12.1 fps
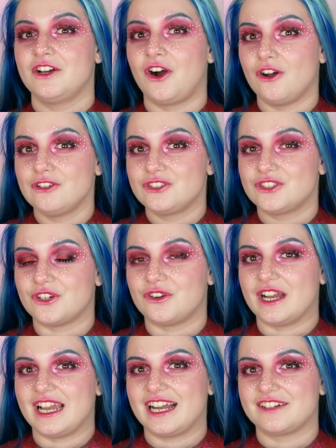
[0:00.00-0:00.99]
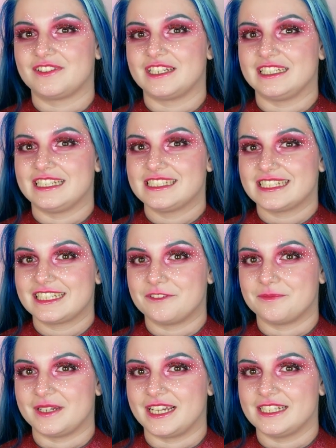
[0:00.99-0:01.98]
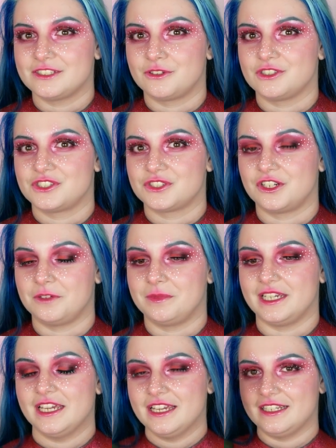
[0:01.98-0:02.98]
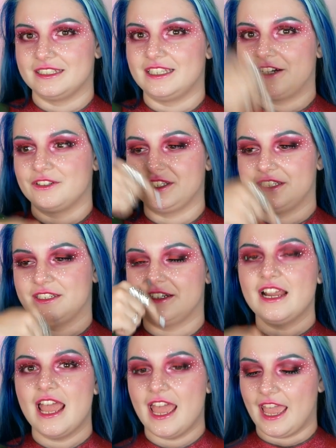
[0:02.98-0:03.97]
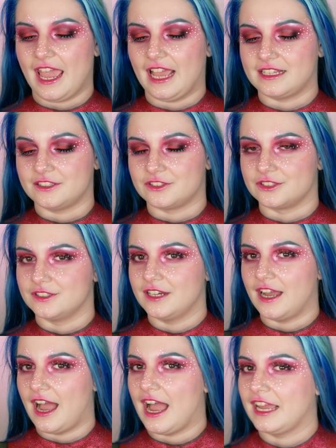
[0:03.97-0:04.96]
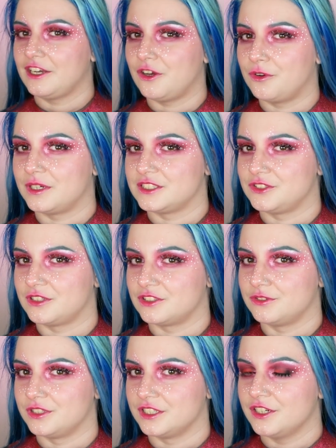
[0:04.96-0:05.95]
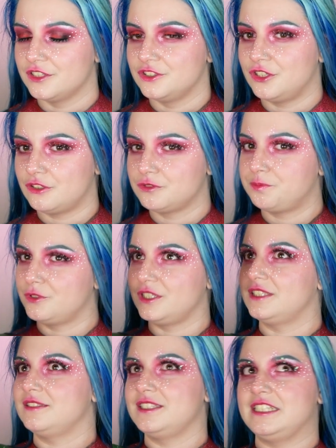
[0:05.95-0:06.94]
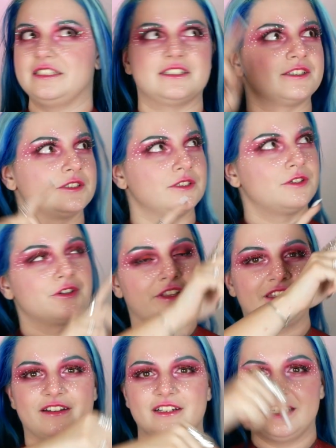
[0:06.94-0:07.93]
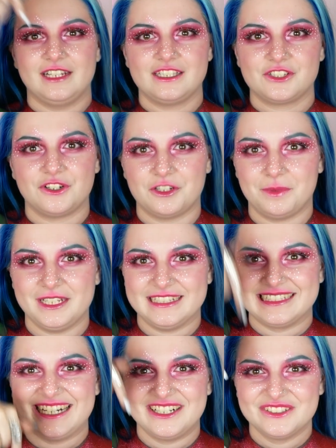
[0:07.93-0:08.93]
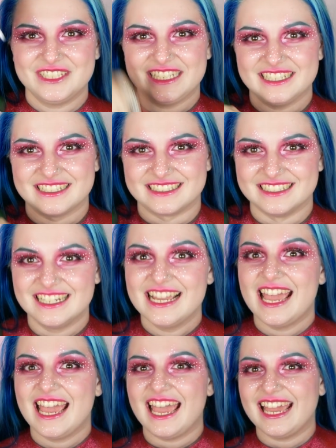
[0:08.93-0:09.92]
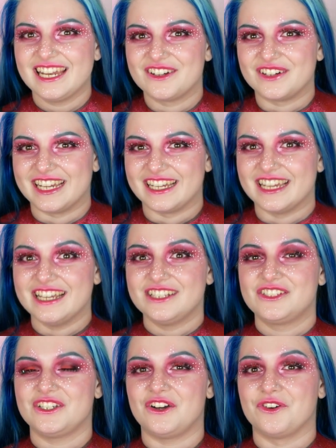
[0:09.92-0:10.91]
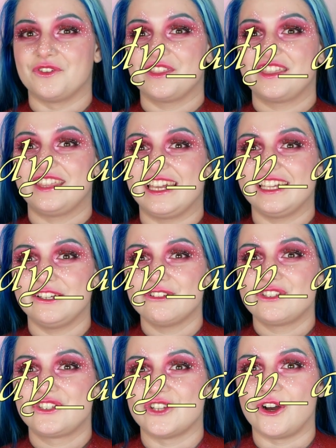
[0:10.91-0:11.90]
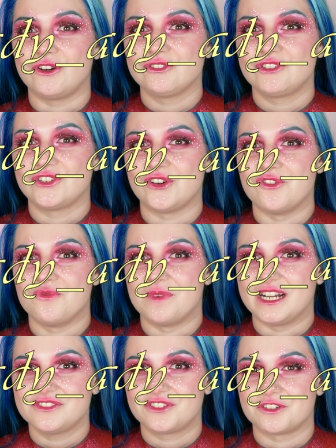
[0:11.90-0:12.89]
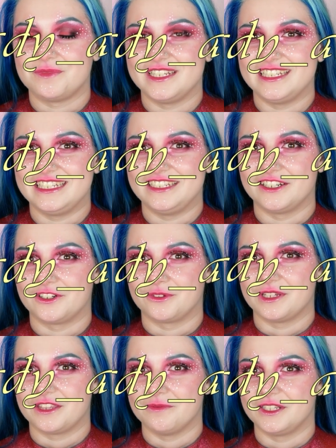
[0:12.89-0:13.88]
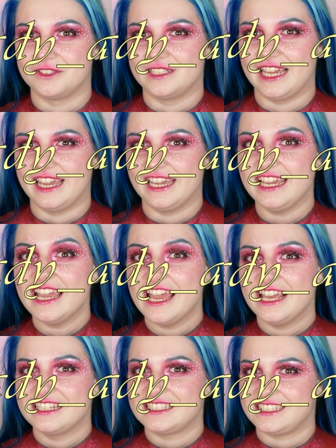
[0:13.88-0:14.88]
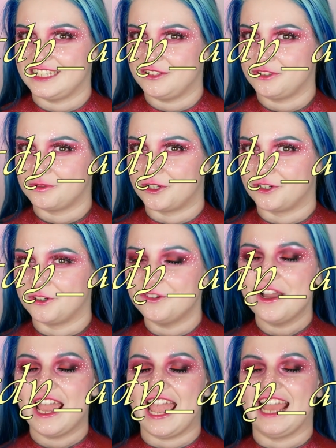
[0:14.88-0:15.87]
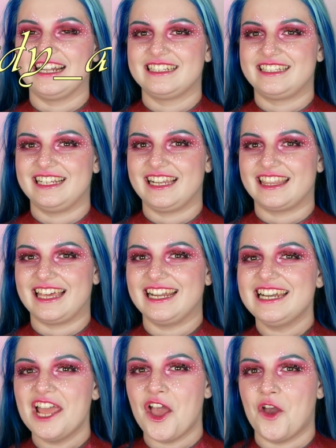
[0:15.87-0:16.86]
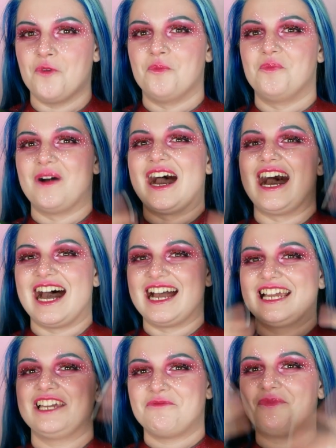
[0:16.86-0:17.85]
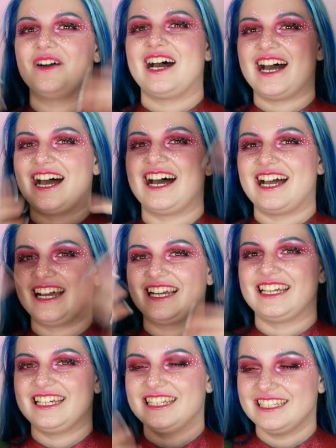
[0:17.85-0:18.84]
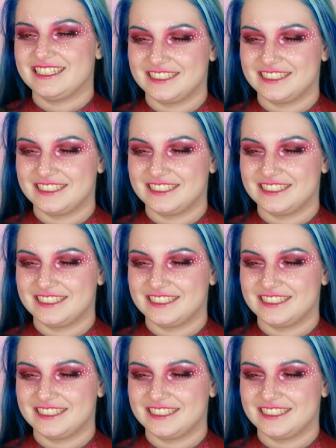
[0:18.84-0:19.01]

Also, I have an Instagram page which is gonna be down here. Editor, I know what you are doing, don't put it here or there, it's gonna be down here. Anyway, so thank you so much for being here with me today. See you tomorrow. Until then, bye bye!